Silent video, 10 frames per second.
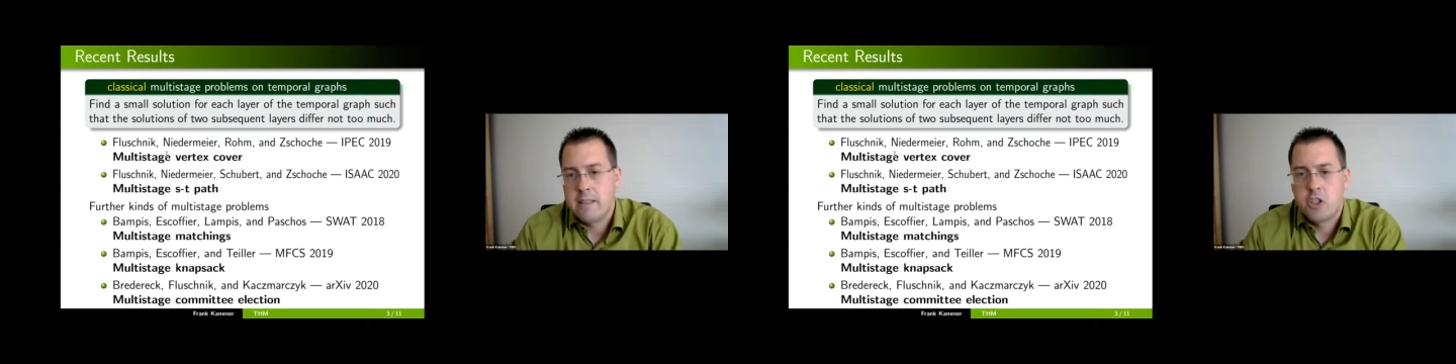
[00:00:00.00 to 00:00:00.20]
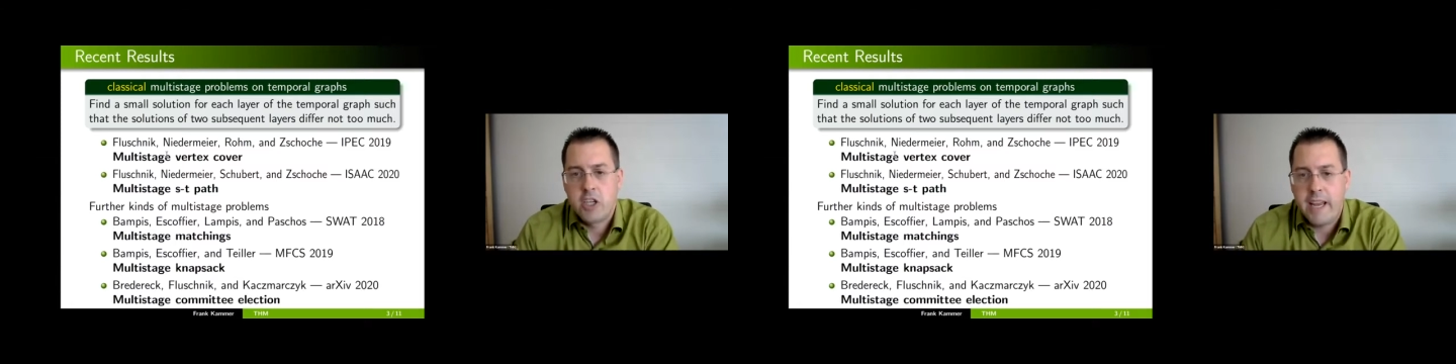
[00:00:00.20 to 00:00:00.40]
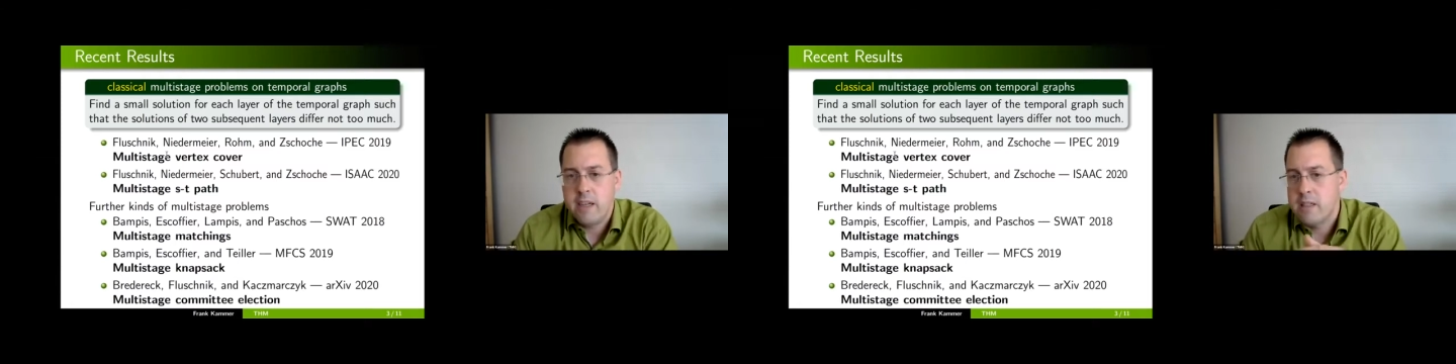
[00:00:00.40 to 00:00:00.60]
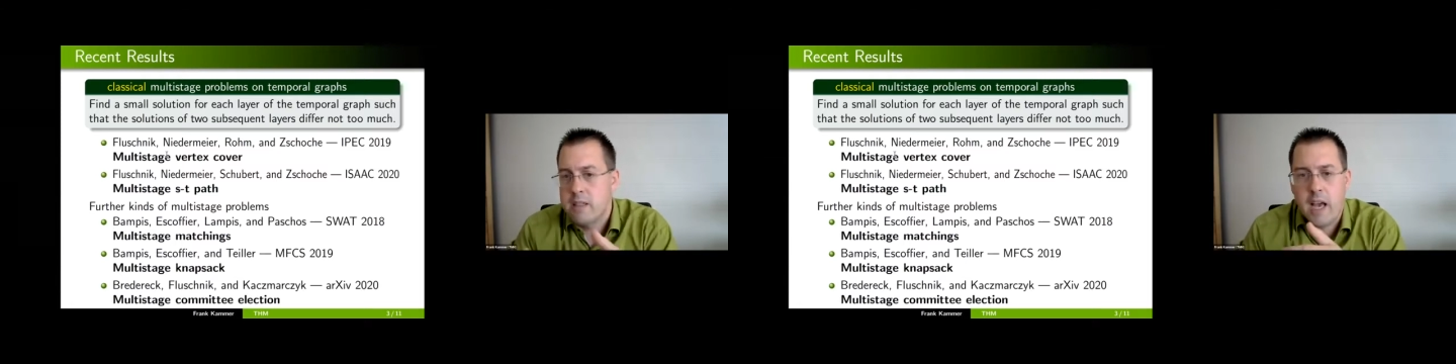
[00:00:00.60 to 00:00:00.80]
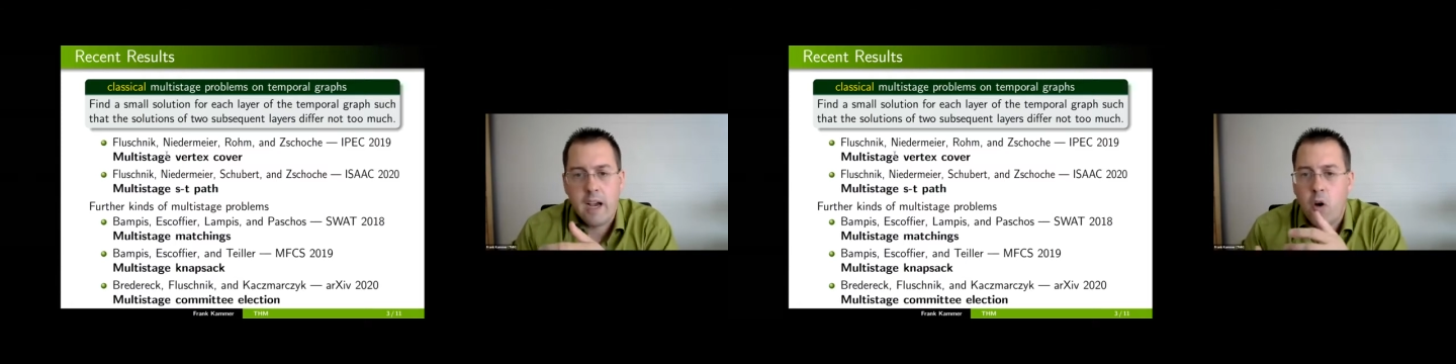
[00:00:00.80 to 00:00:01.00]
the
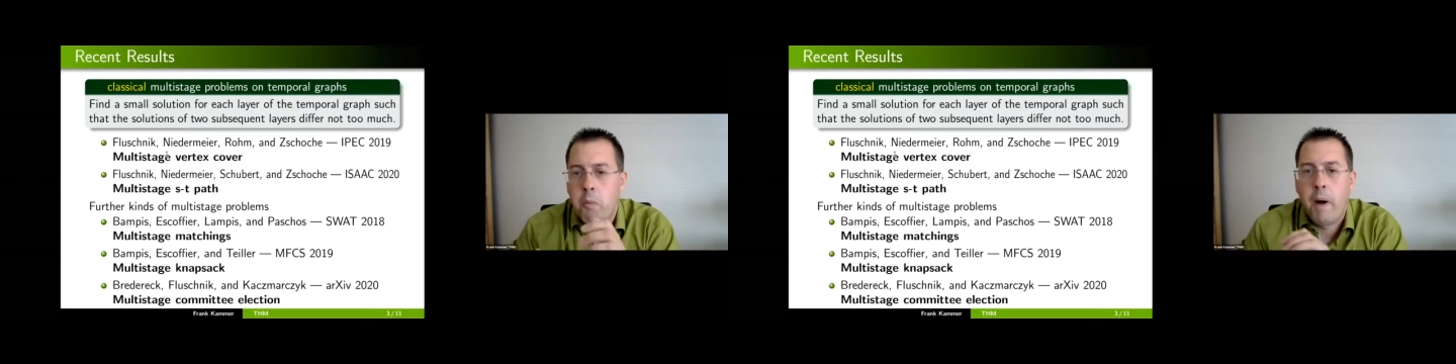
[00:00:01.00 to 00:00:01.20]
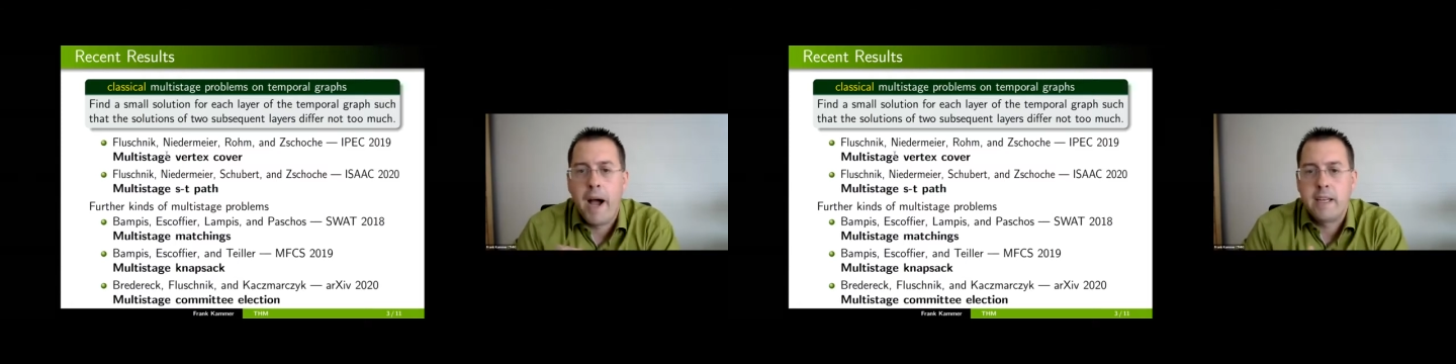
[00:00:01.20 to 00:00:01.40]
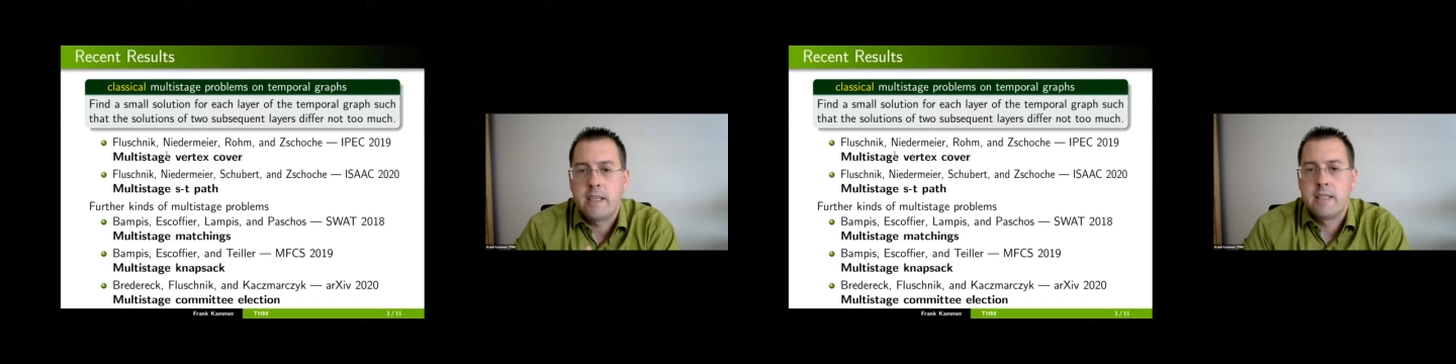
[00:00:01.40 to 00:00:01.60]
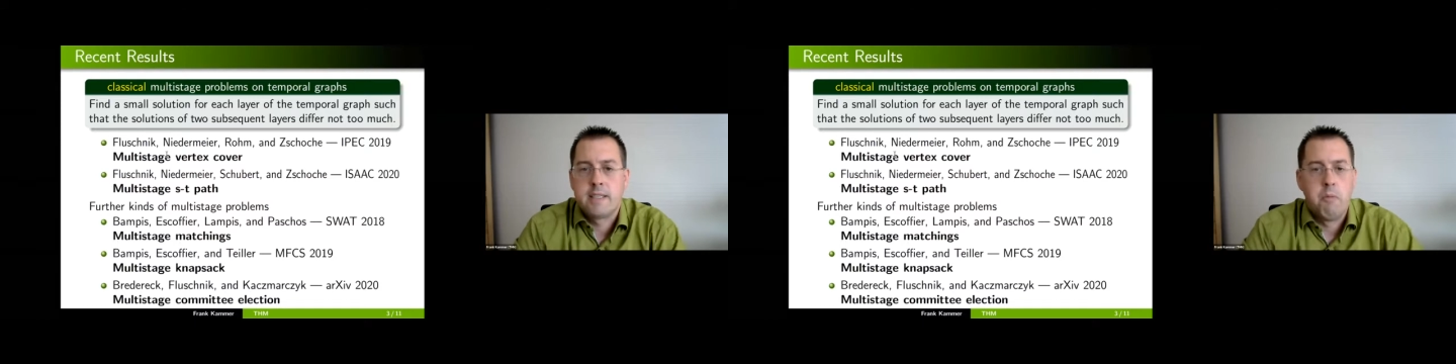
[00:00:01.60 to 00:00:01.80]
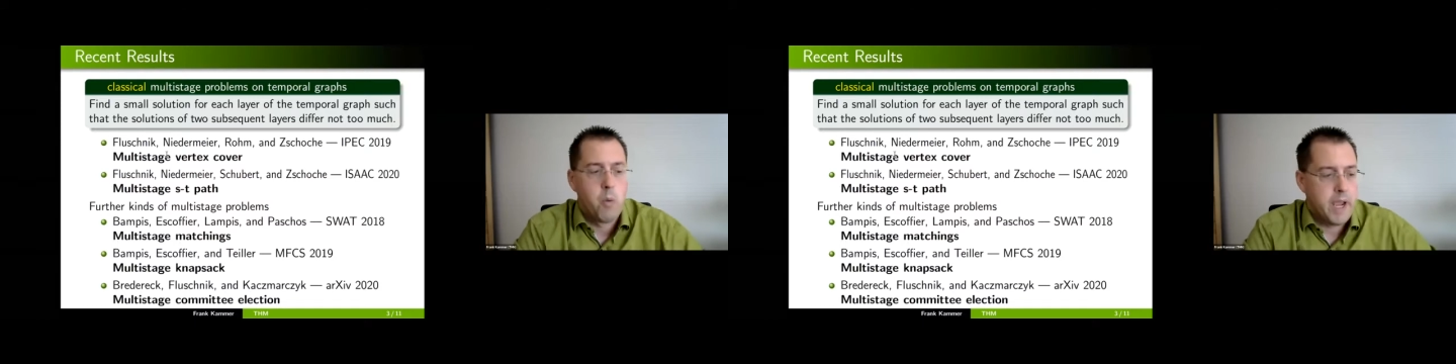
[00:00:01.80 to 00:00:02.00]
changes are combined in
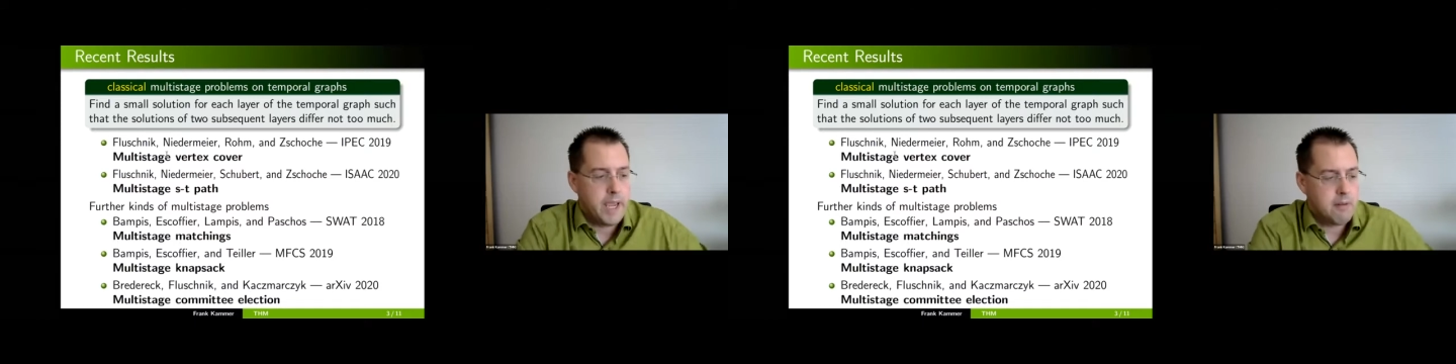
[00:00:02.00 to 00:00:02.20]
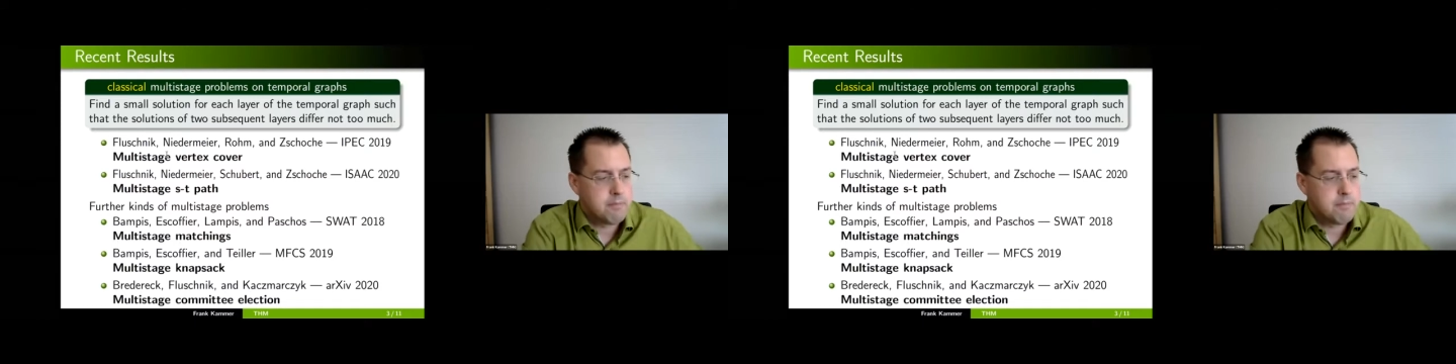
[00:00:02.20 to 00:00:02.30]
some way.